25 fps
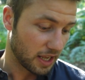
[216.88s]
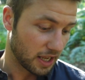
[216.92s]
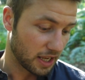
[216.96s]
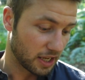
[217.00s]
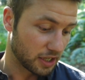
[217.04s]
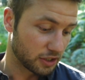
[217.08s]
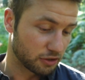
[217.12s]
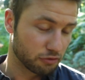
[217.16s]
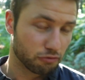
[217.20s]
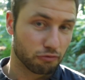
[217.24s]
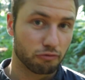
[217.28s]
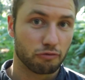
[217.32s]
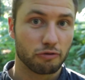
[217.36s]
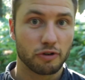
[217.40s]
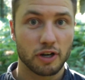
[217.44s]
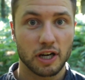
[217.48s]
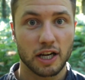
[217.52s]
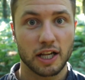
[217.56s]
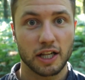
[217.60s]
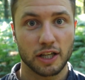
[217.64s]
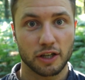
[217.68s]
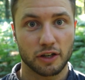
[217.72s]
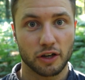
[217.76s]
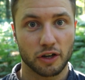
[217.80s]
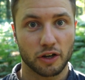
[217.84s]
is a
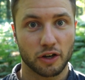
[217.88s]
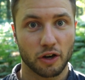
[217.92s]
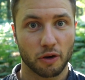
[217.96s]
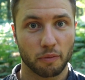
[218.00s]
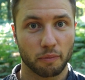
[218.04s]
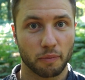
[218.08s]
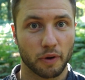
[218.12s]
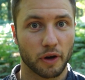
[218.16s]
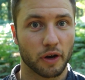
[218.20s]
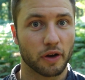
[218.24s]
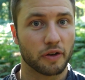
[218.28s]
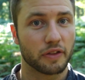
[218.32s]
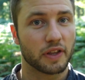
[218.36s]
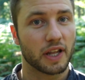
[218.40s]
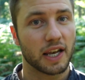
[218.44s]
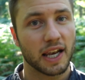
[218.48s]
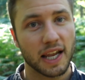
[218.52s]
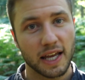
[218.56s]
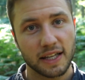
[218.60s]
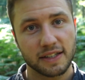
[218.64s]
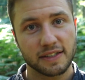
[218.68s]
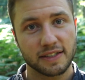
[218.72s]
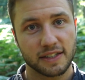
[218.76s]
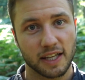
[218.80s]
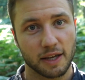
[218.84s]
really good combo. The
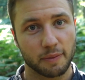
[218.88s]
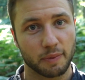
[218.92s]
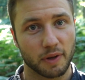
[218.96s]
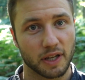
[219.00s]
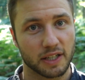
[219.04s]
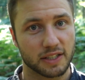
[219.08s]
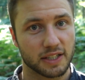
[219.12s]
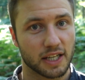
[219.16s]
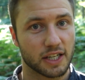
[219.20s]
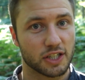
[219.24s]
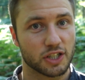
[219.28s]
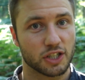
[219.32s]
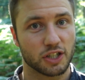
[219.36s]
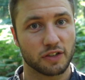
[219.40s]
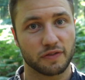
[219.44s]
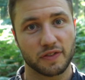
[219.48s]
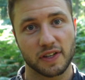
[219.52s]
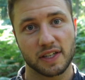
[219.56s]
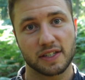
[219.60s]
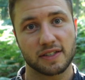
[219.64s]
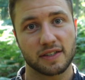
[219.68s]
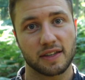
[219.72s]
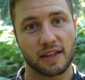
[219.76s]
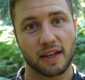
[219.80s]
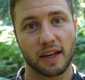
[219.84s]
lens stabilization of
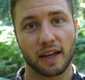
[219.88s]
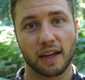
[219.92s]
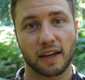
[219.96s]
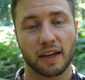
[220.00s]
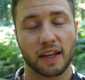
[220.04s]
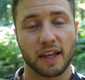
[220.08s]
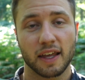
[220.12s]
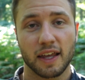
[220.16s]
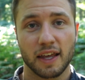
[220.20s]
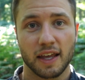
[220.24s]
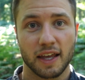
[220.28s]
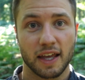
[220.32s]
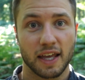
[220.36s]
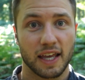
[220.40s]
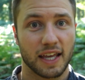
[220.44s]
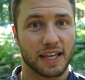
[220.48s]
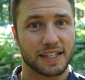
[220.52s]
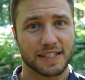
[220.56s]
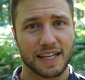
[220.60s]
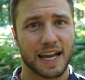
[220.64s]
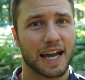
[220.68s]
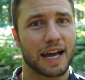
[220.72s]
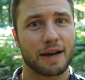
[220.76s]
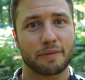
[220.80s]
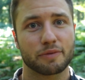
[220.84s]
this thing
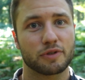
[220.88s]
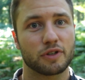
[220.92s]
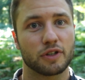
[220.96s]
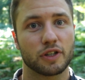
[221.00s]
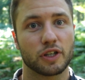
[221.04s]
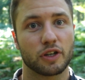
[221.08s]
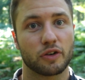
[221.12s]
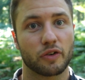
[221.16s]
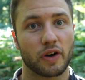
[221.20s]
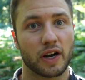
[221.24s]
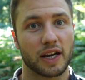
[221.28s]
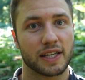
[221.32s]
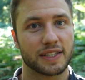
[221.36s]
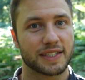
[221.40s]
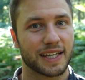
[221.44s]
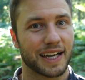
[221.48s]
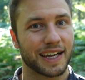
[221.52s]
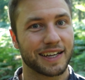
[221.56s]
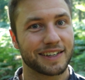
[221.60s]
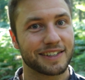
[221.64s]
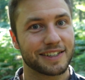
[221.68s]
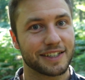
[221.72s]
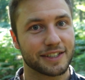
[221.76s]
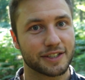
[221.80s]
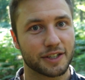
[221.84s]
is absolutely great,
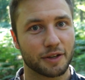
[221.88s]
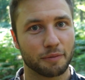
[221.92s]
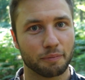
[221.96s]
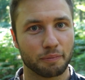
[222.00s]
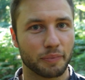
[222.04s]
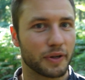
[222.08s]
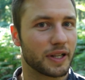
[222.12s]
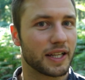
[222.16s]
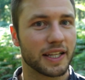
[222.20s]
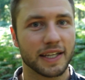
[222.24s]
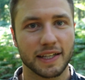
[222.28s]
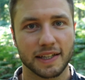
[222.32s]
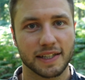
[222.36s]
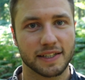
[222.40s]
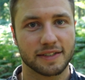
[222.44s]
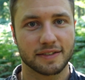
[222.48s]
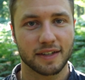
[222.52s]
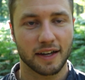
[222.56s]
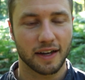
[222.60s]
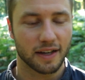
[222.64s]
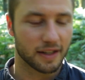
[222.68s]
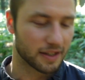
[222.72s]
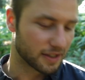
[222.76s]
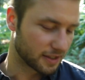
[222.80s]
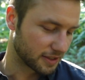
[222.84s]
and it's completely
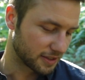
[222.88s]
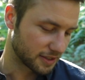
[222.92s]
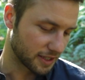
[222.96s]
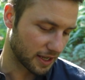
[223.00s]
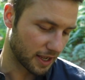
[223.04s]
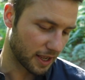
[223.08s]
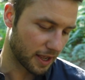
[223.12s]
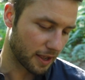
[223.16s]
silent.